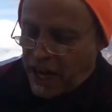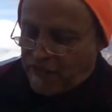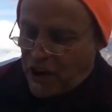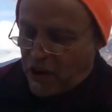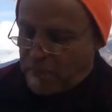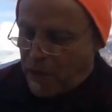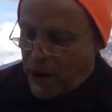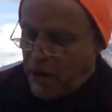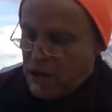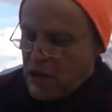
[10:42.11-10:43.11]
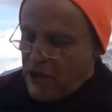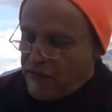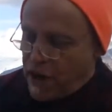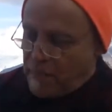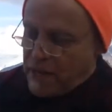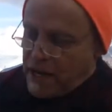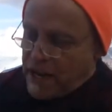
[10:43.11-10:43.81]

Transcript: not fallen apart from